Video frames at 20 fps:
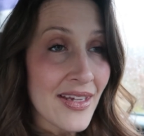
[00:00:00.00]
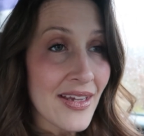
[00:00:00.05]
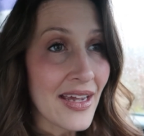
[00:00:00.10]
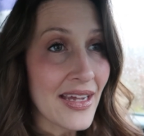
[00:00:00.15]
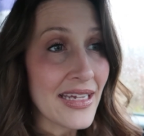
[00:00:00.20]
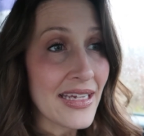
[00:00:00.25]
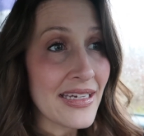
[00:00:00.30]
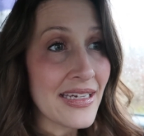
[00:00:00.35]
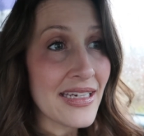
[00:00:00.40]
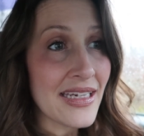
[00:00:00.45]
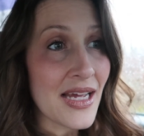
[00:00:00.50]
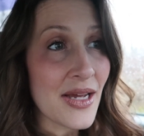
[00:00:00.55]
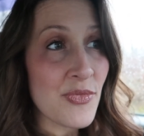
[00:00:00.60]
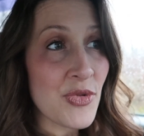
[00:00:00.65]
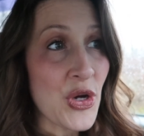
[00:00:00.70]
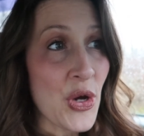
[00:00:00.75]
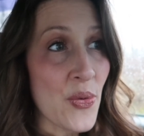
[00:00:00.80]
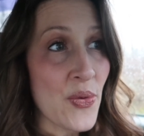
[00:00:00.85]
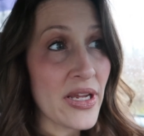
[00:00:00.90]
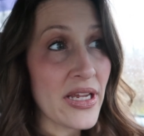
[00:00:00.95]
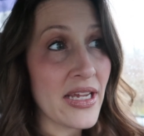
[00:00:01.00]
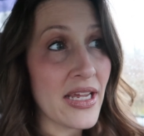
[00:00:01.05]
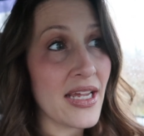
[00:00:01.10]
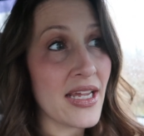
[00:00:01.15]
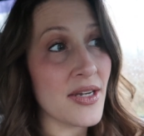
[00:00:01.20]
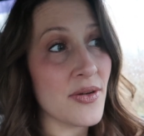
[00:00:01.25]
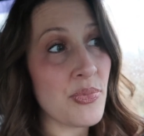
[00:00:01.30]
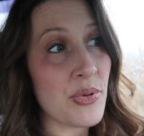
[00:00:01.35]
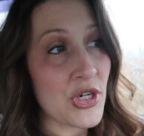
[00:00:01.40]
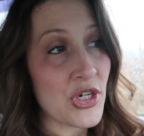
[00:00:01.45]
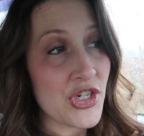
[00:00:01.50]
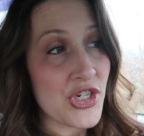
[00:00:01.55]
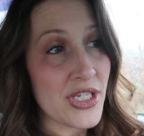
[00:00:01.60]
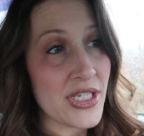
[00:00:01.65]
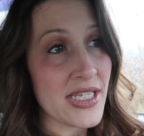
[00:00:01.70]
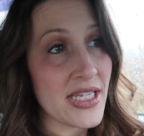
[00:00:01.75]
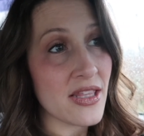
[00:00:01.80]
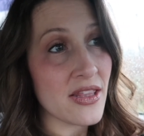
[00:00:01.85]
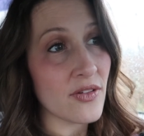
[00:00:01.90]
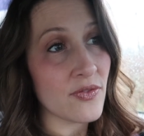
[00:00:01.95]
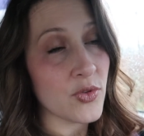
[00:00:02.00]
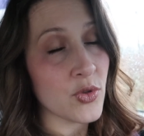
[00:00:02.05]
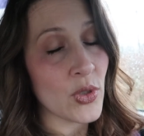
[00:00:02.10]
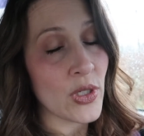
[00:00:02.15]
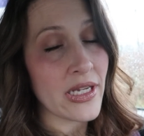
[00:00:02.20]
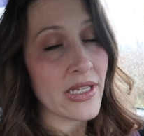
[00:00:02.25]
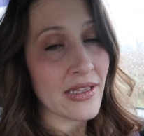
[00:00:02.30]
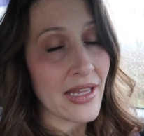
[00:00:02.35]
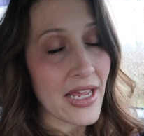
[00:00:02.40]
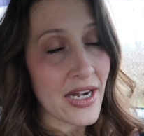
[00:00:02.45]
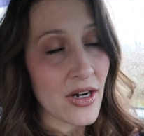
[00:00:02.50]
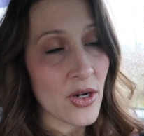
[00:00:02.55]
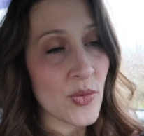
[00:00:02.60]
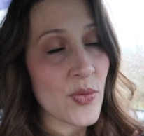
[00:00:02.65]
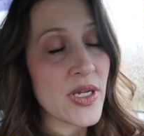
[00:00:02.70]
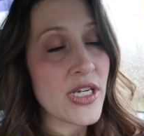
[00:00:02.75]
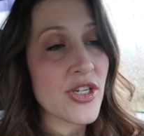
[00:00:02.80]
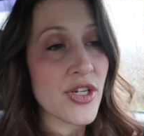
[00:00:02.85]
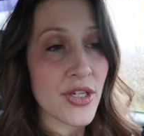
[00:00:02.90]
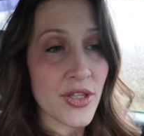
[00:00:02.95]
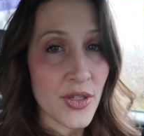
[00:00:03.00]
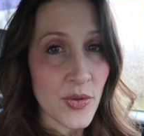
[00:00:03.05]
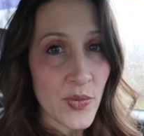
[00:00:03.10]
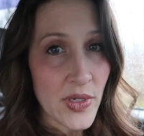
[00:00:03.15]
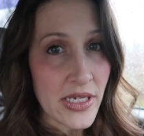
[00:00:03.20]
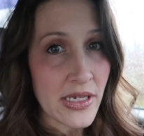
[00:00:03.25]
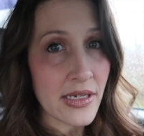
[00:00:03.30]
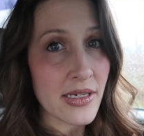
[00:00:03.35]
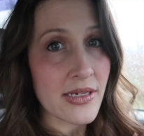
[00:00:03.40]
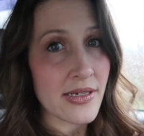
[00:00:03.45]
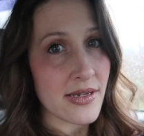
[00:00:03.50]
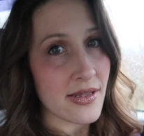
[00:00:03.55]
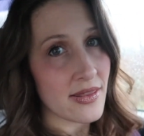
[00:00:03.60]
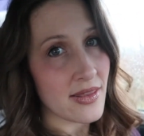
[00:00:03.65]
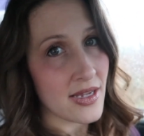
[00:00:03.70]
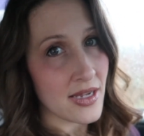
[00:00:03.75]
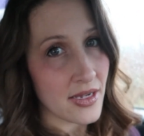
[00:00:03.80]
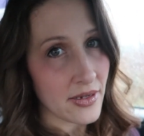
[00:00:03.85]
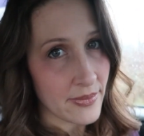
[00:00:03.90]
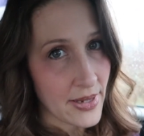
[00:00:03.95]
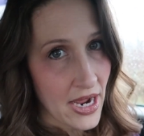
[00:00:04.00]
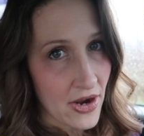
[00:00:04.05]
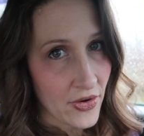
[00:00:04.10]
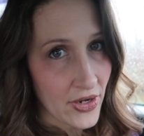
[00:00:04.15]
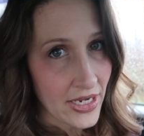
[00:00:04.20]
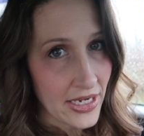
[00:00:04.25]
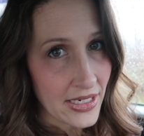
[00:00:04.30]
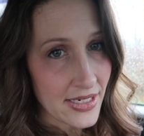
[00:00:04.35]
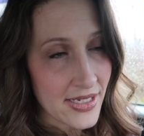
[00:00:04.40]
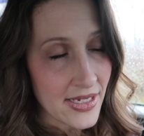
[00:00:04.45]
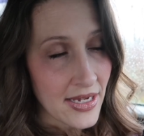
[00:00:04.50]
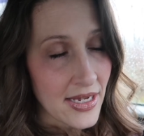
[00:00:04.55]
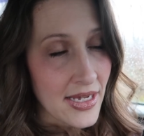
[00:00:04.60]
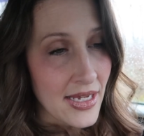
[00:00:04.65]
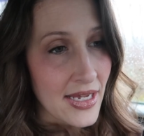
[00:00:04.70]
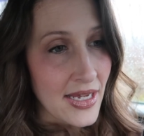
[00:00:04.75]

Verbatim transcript: I ended up going and purchasing the flooring later. We took the weekend to think about it.